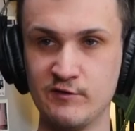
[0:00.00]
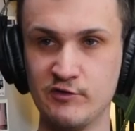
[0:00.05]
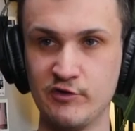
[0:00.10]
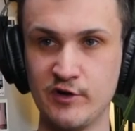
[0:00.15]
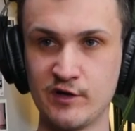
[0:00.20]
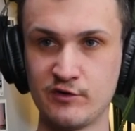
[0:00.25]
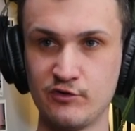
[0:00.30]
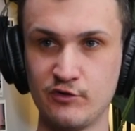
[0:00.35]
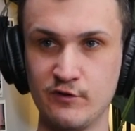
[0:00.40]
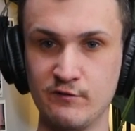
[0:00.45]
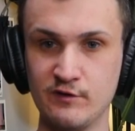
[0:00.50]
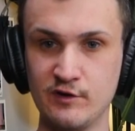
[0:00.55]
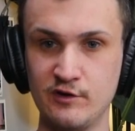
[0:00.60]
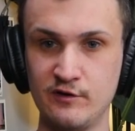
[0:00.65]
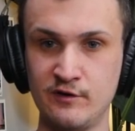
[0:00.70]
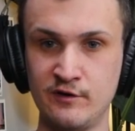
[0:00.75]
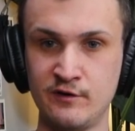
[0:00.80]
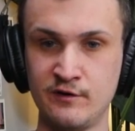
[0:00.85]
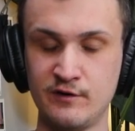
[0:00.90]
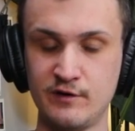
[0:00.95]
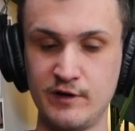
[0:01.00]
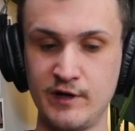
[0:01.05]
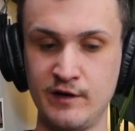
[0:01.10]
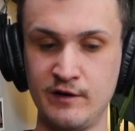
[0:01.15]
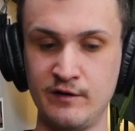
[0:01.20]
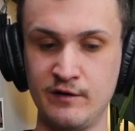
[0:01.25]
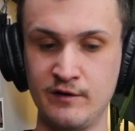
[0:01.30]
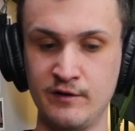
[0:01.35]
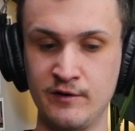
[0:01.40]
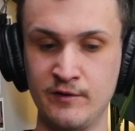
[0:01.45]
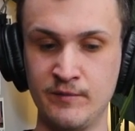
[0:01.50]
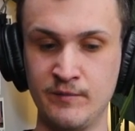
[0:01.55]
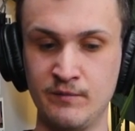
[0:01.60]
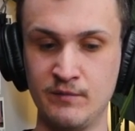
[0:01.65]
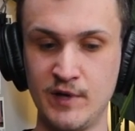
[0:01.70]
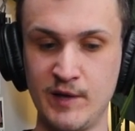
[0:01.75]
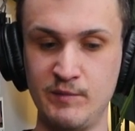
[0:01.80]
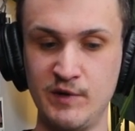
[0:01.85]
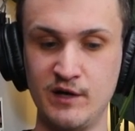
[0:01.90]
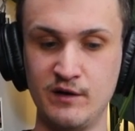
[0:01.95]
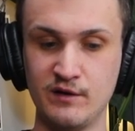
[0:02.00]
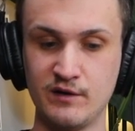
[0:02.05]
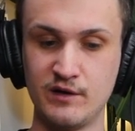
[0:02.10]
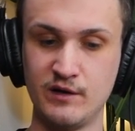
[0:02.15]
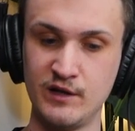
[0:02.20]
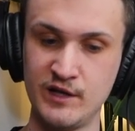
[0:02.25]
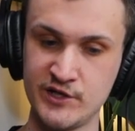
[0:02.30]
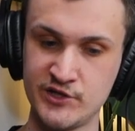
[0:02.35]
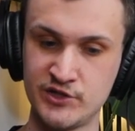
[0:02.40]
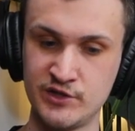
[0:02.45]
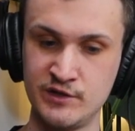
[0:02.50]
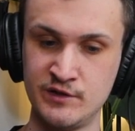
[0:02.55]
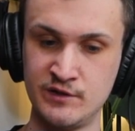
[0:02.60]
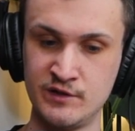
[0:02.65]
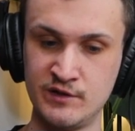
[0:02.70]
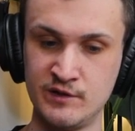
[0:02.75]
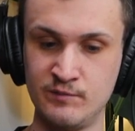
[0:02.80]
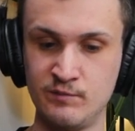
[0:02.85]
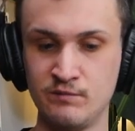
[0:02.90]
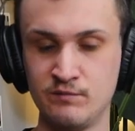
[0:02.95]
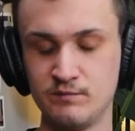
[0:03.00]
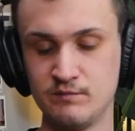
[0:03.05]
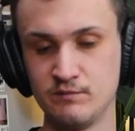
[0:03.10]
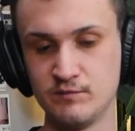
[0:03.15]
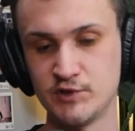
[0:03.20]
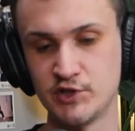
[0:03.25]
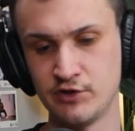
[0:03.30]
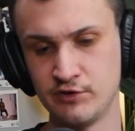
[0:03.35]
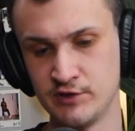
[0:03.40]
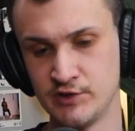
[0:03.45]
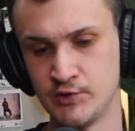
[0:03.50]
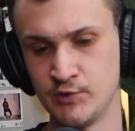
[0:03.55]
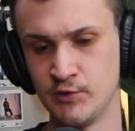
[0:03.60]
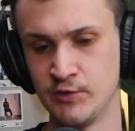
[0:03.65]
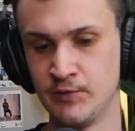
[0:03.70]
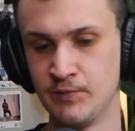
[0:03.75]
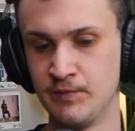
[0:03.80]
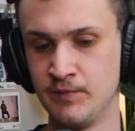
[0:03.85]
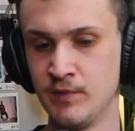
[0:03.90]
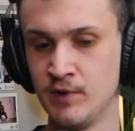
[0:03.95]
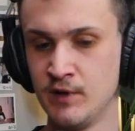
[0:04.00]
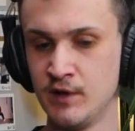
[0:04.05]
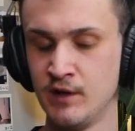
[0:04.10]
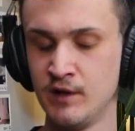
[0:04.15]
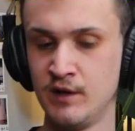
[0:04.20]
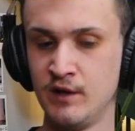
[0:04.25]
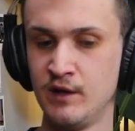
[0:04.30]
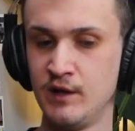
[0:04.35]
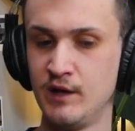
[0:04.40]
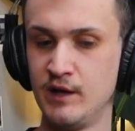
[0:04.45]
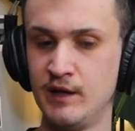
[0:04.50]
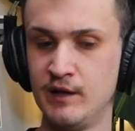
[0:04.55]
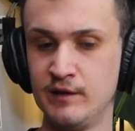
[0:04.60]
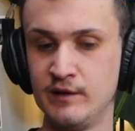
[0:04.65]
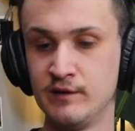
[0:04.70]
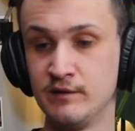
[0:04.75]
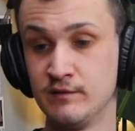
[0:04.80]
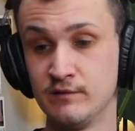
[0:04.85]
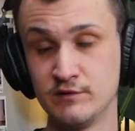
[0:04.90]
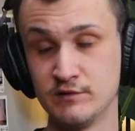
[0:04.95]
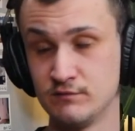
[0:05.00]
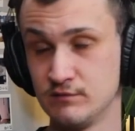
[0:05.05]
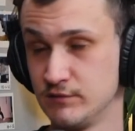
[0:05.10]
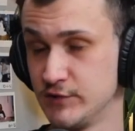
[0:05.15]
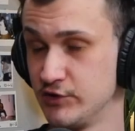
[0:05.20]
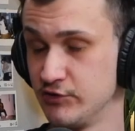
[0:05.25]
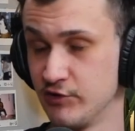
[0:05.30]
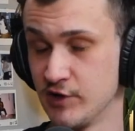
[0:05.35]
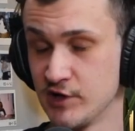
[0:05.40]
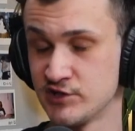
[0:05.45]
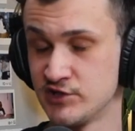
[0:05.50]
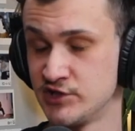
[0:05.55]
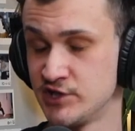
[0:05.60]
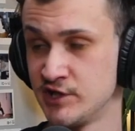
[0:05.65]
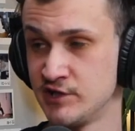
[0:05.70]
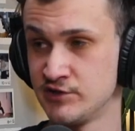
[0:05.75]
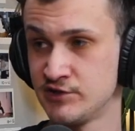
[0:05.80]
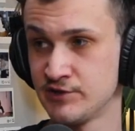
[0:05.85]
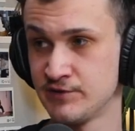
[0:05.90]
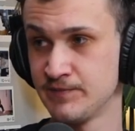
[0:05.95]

director over there, and I made a collection and showed it to him, and then direction changed.